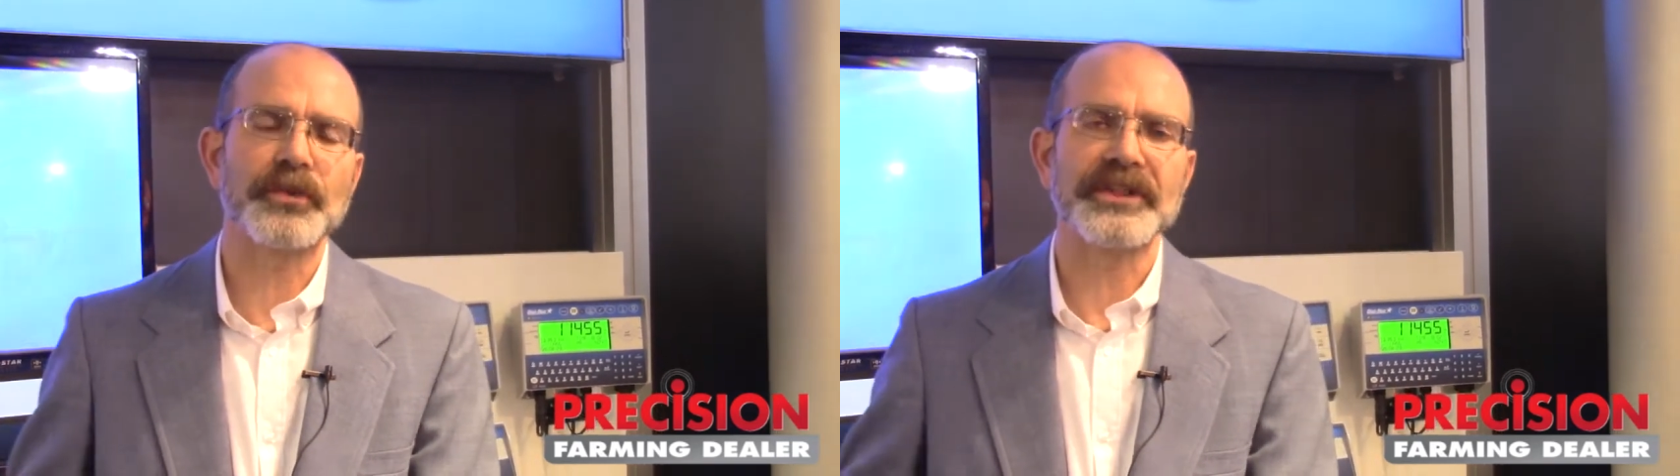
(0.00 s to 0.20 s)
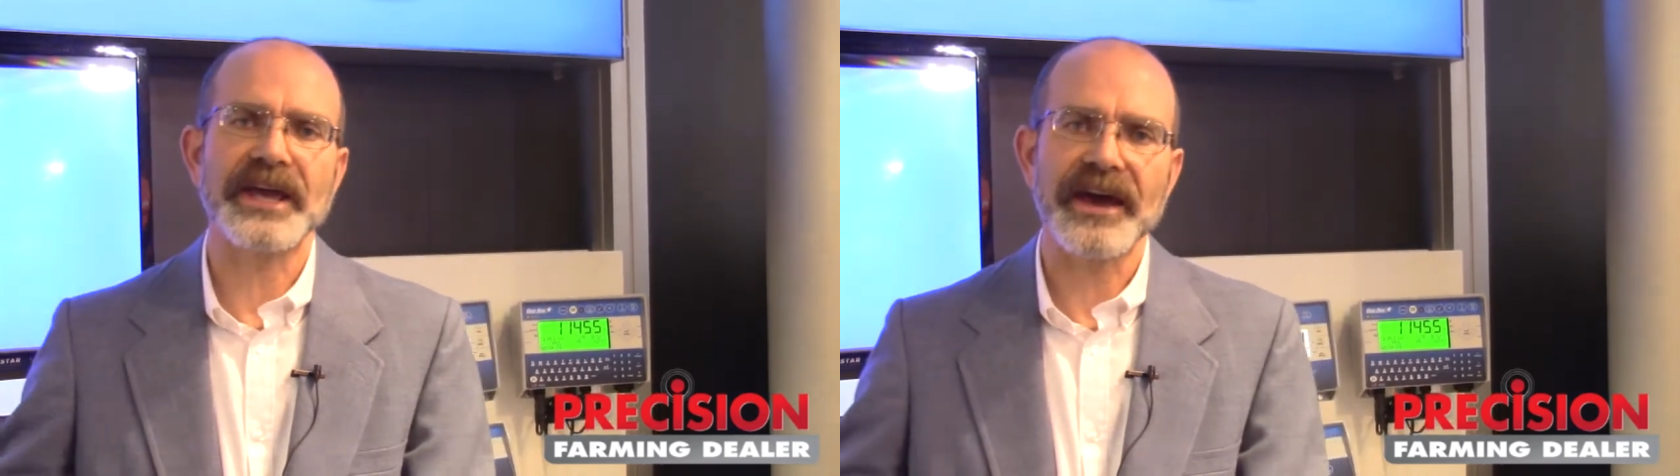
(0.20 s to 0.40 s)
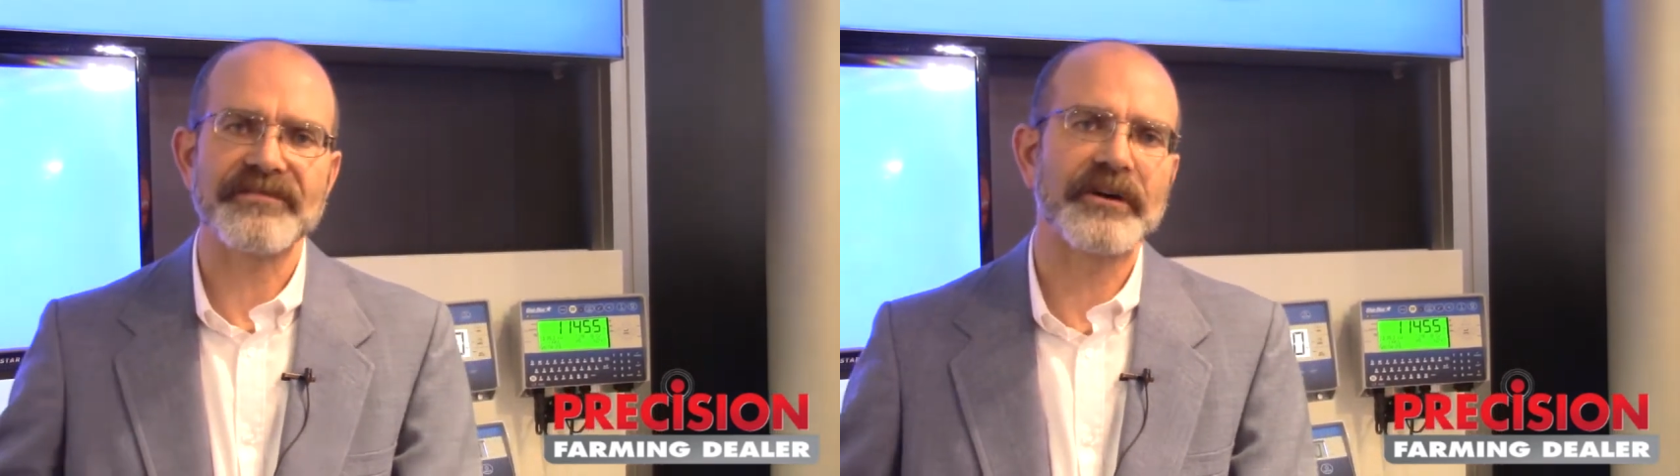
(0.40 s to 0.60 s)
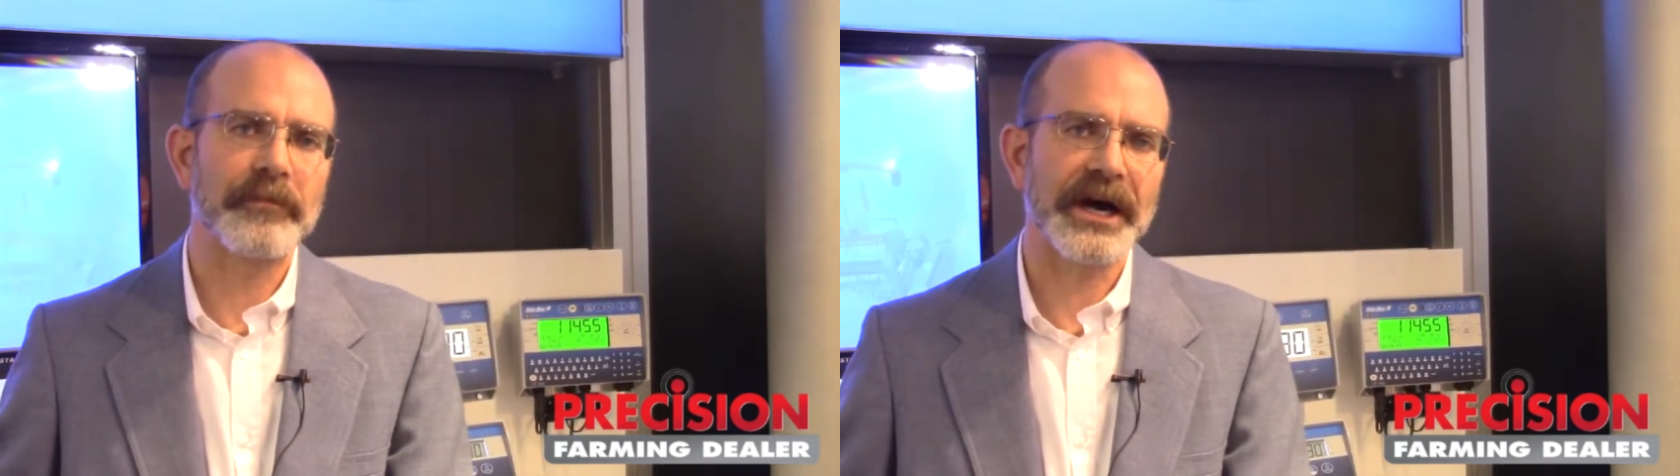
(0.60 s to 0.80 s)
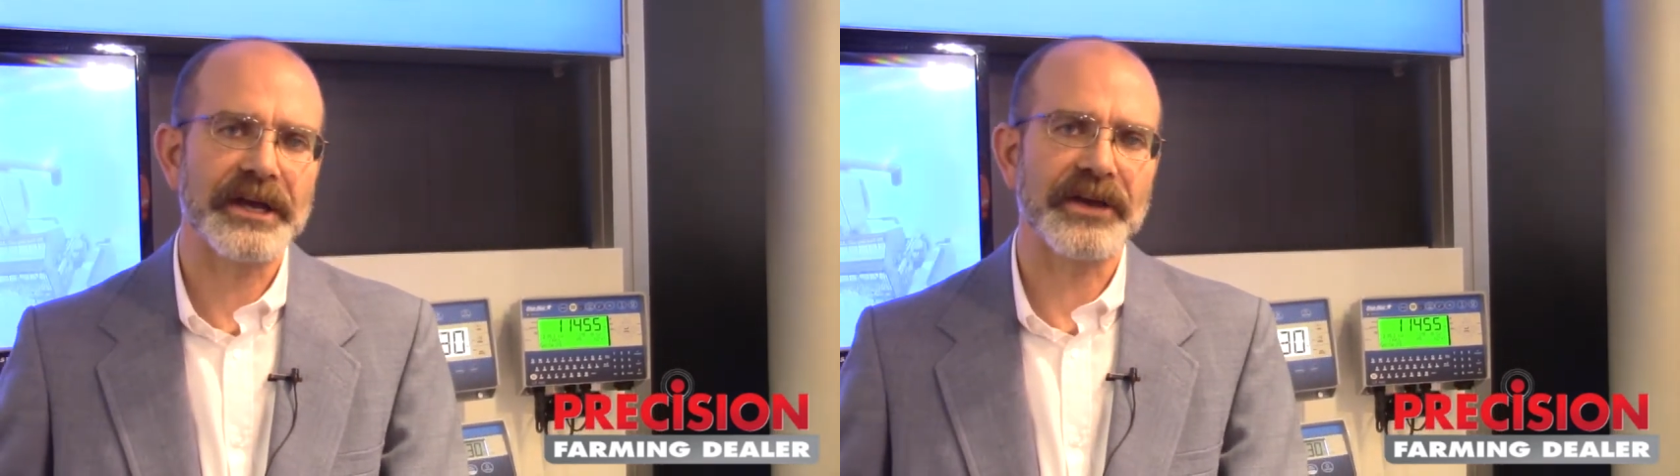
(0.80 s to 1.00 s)
with the
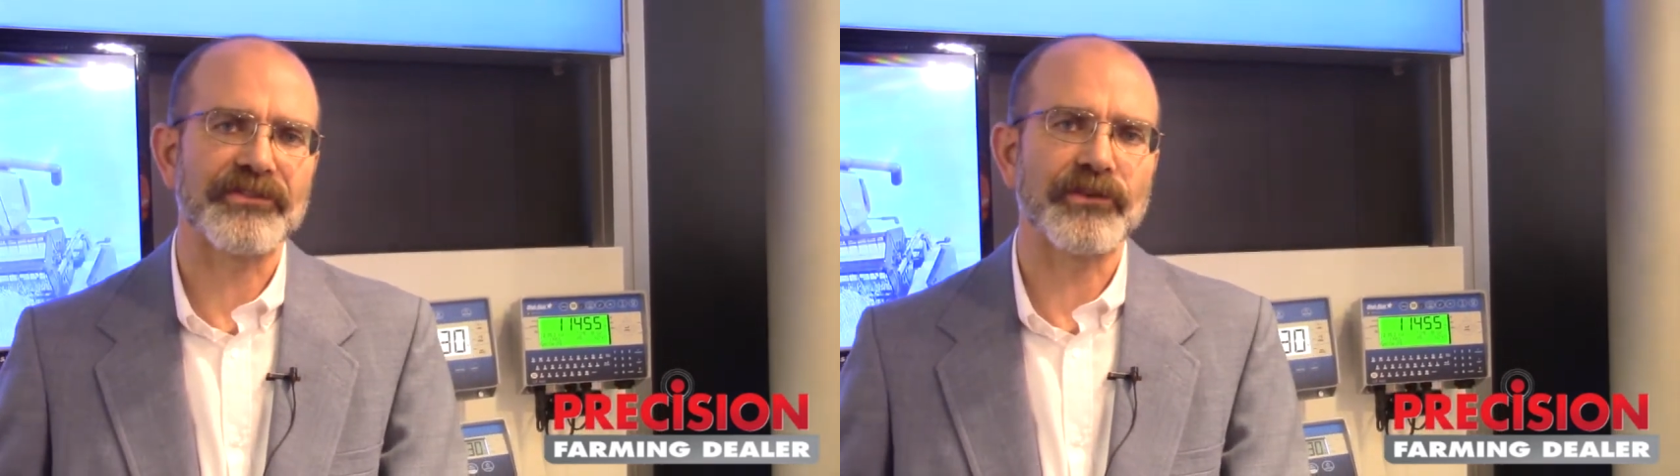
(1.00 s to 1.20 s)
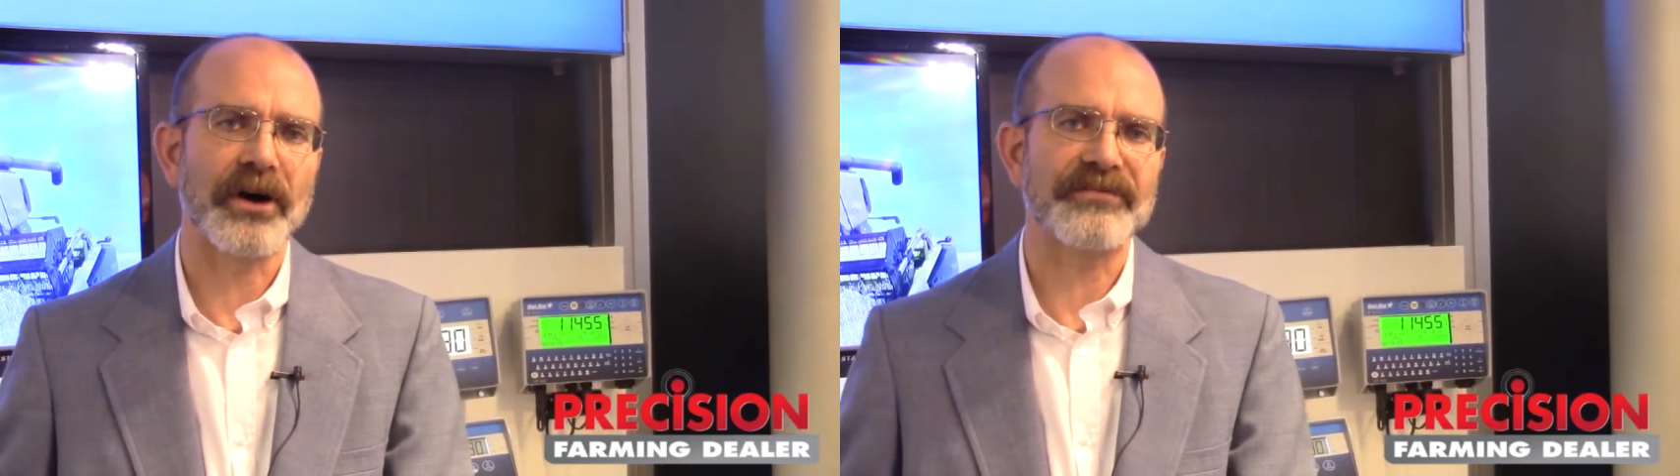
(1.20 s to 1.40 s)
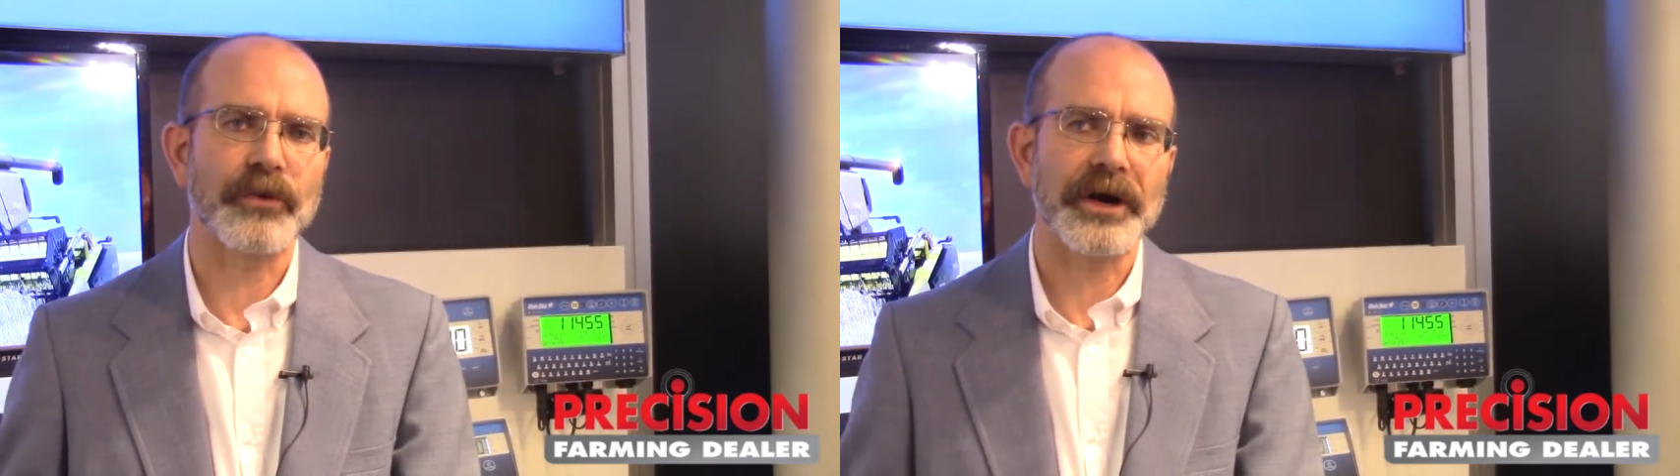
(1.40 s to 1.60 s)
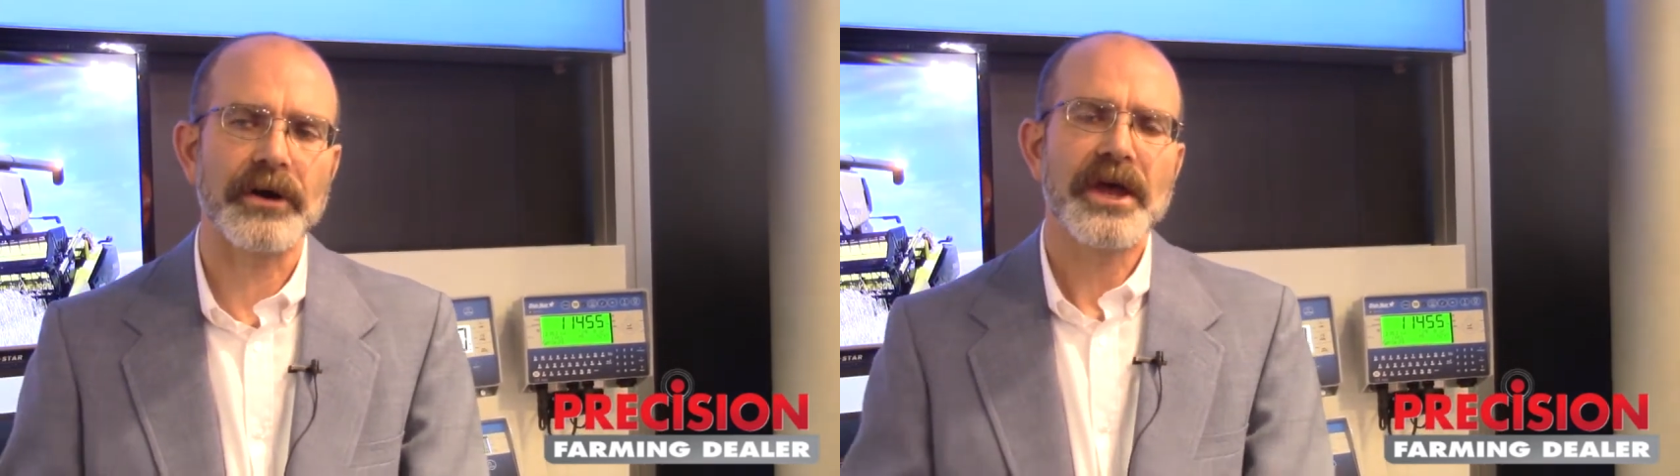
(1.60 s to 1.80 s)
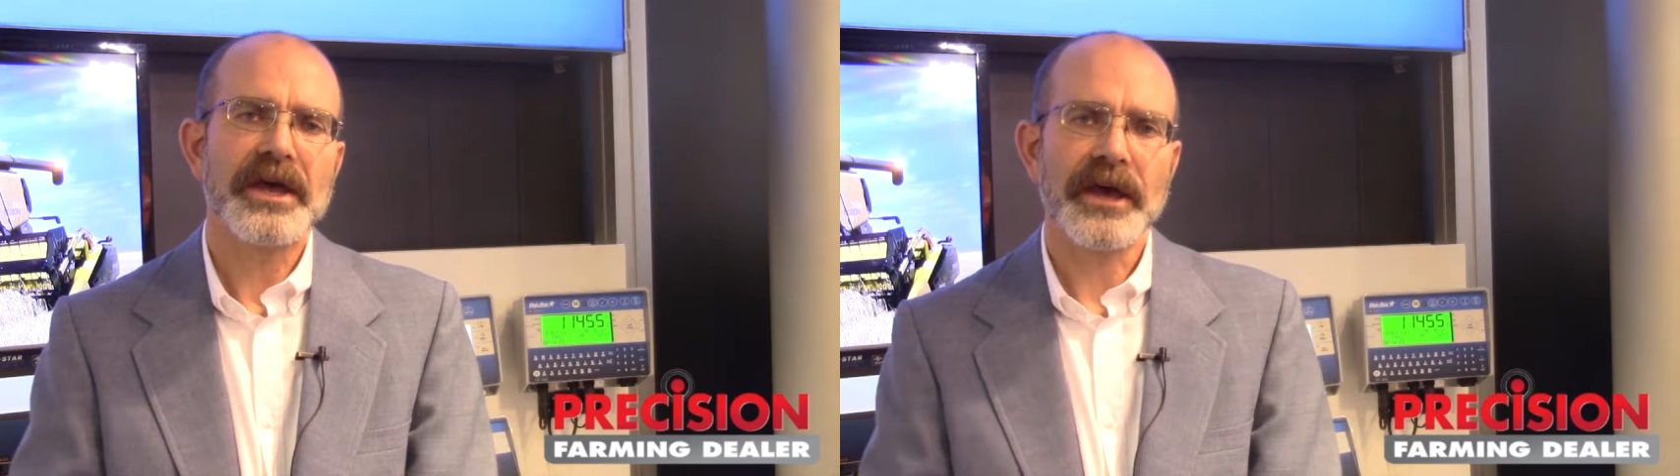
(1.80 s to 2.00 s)
FMIS software